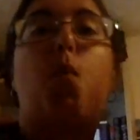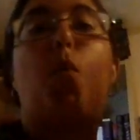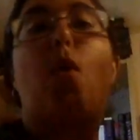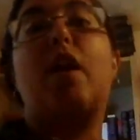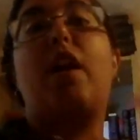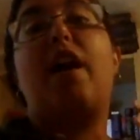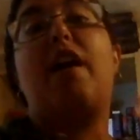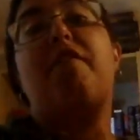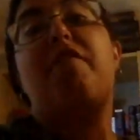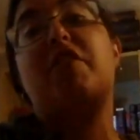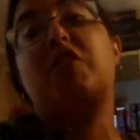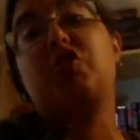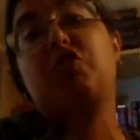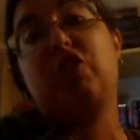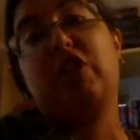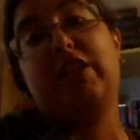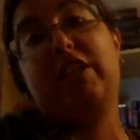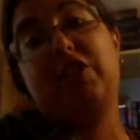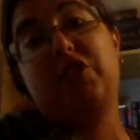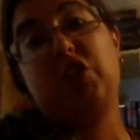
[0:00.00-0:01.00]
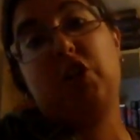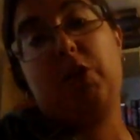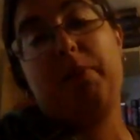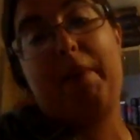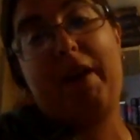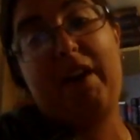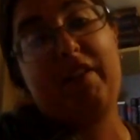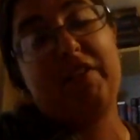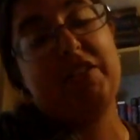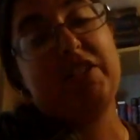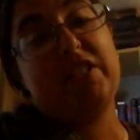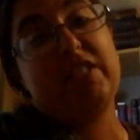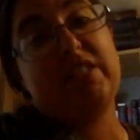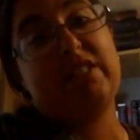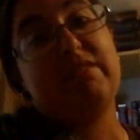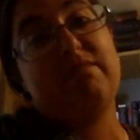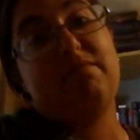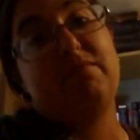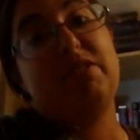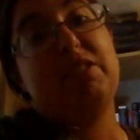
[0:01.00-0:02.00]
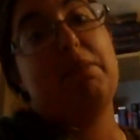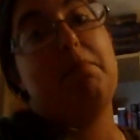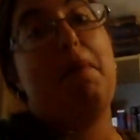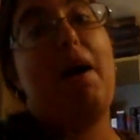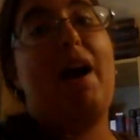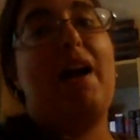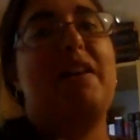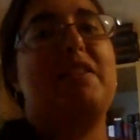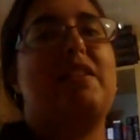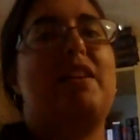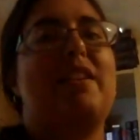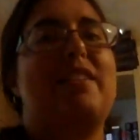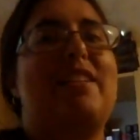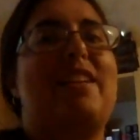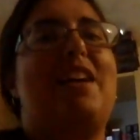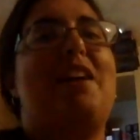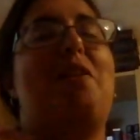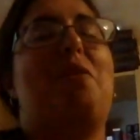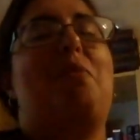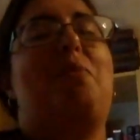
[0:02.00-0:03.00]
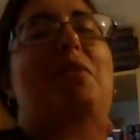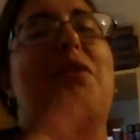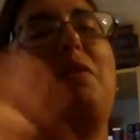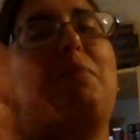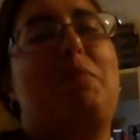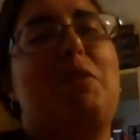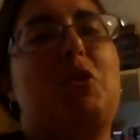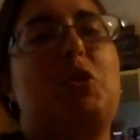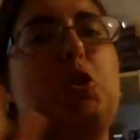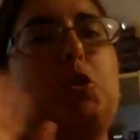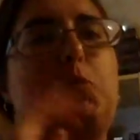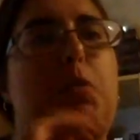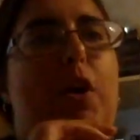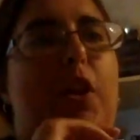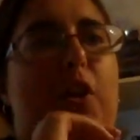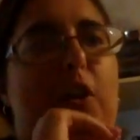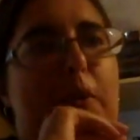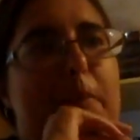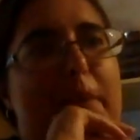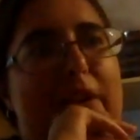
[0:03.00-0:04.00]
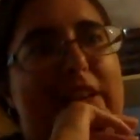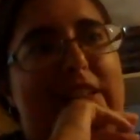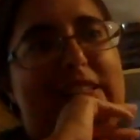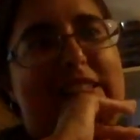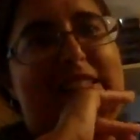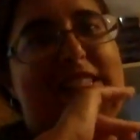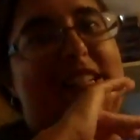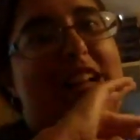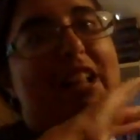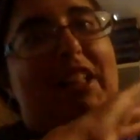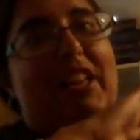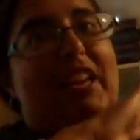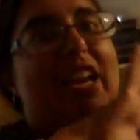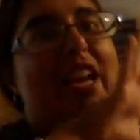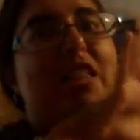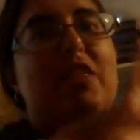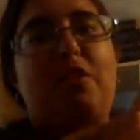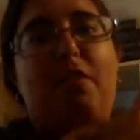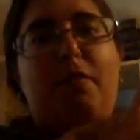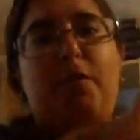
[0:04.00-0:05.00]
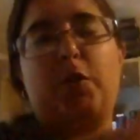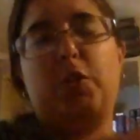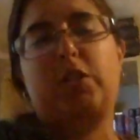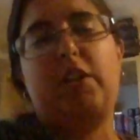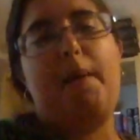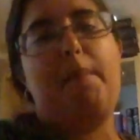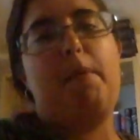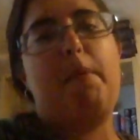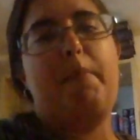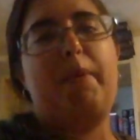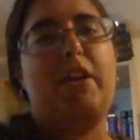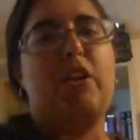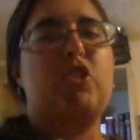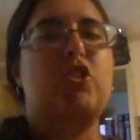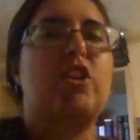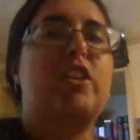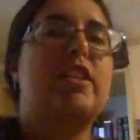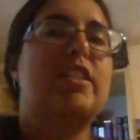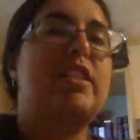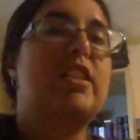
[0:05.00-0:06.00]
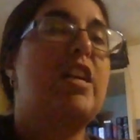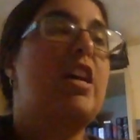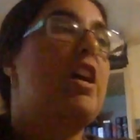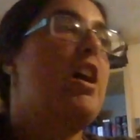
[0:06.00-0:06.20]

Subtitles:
what eventually led to her parents' demise. I'll say, I don't want to be too spoilery because it's not like in the first couple pages.